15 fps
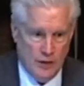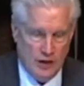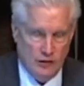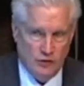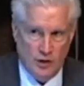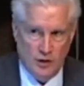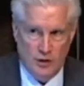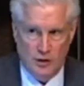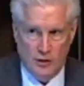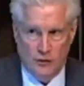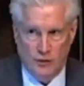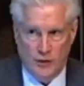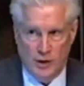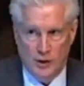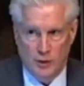they say that
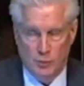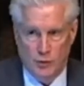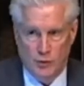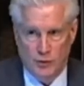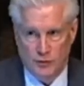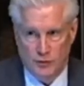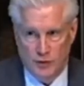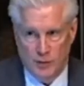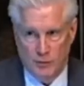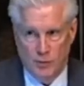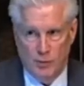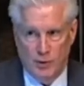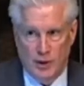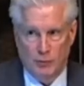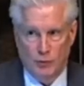it's very important for
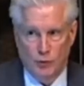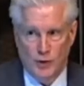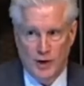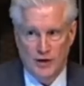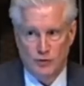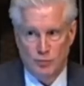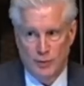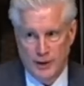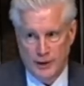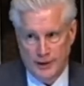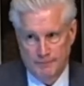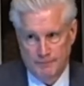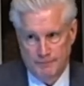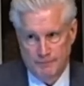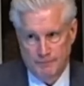them to be able to raise
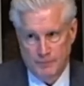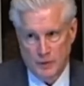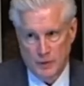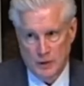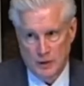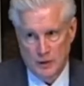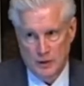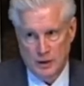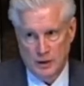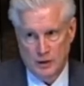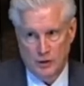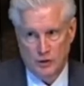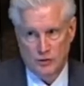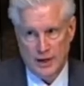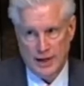money
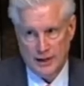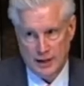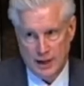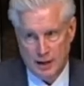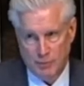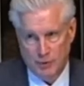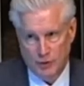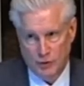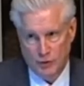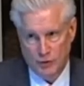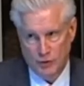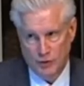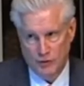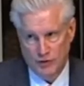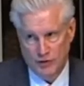to attract
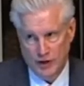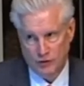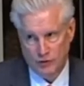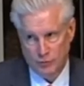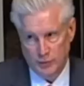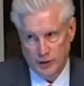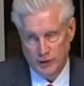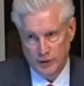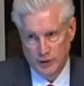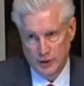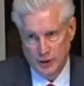capital investment.